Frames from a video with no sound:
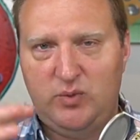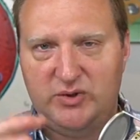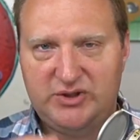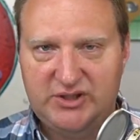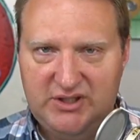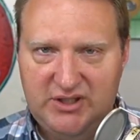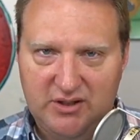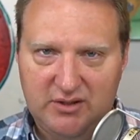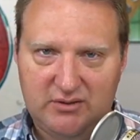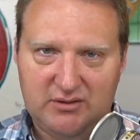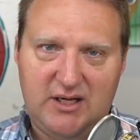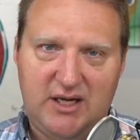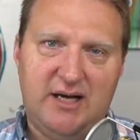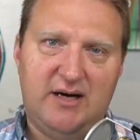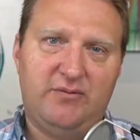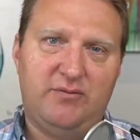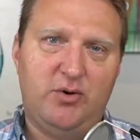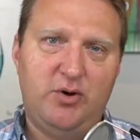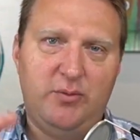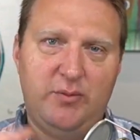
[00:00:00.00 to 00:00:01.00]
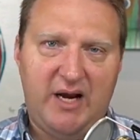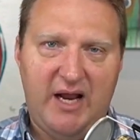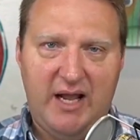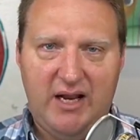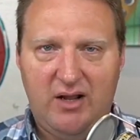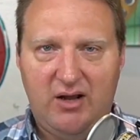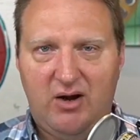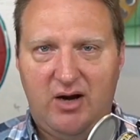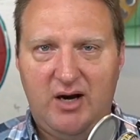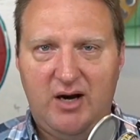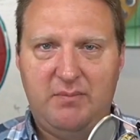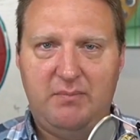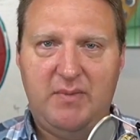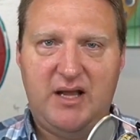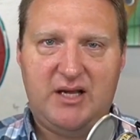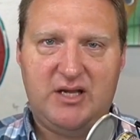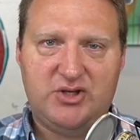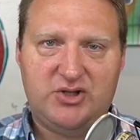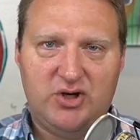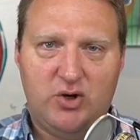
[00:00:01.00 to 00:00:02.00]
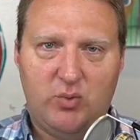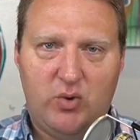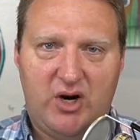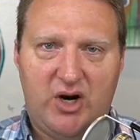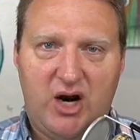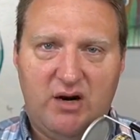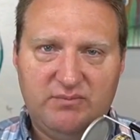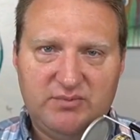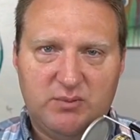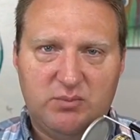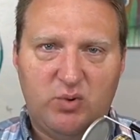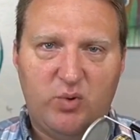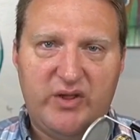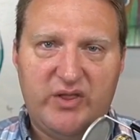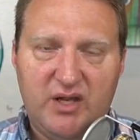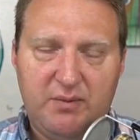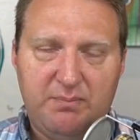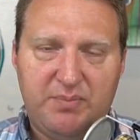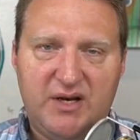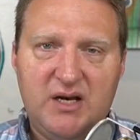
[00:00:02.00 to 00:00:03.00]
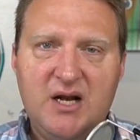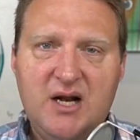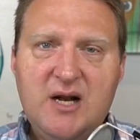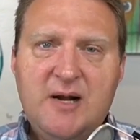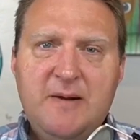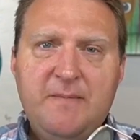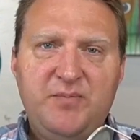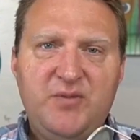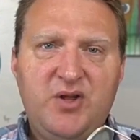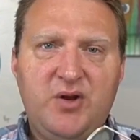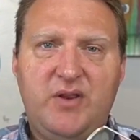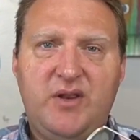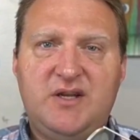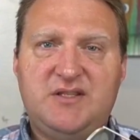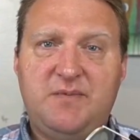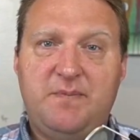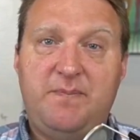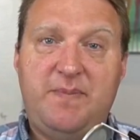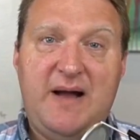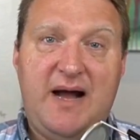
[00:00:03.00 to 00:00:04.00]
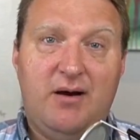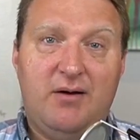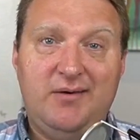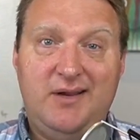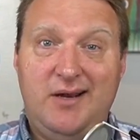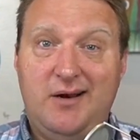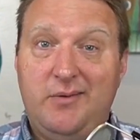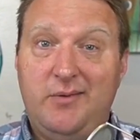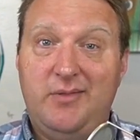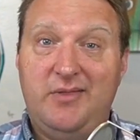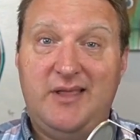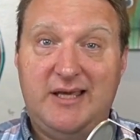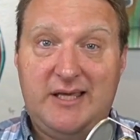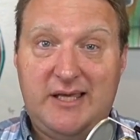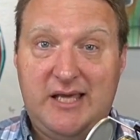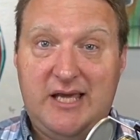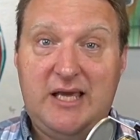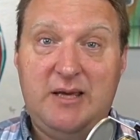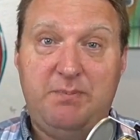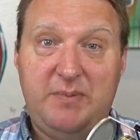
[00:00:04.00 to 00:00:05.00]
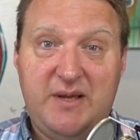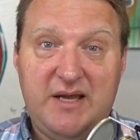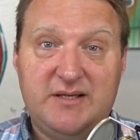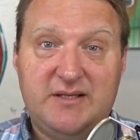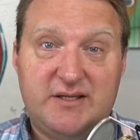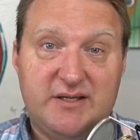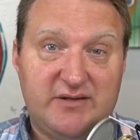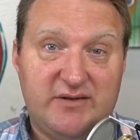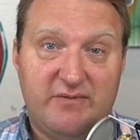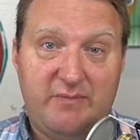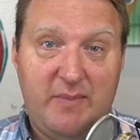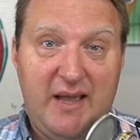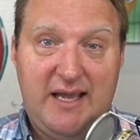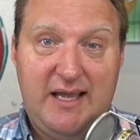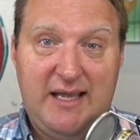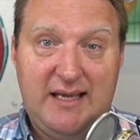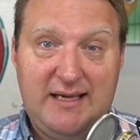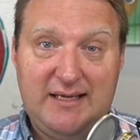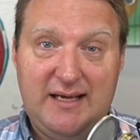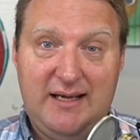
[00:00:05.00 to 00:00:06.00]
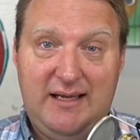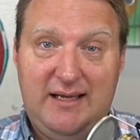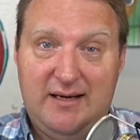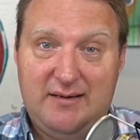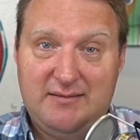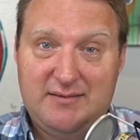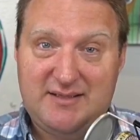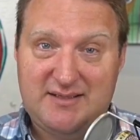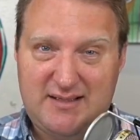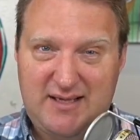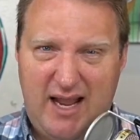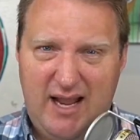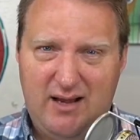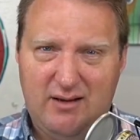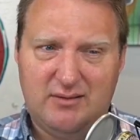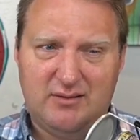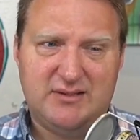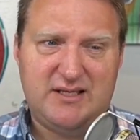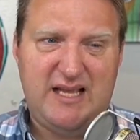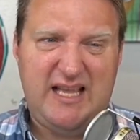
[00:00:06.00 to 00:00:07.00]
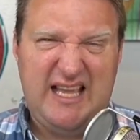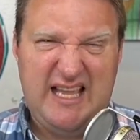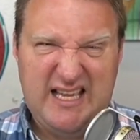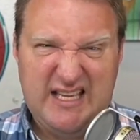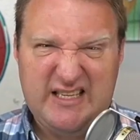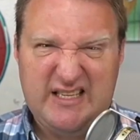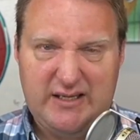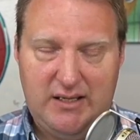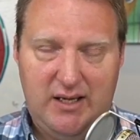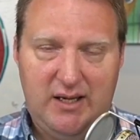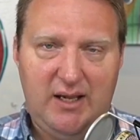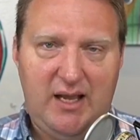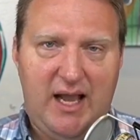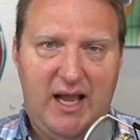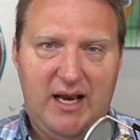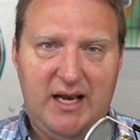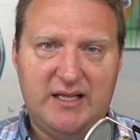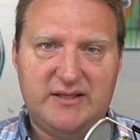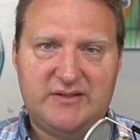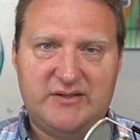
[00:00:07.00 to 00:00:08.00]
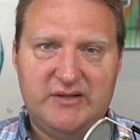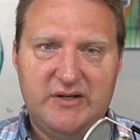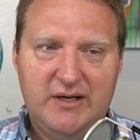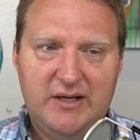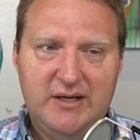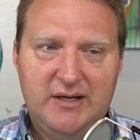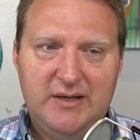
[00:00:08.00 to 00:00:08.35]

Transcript: we're still kind of ruminating on it and making sure we're comfortable with it. But, you know, that it's about, you know, the key pieces of making, you know, sales easy. And it's,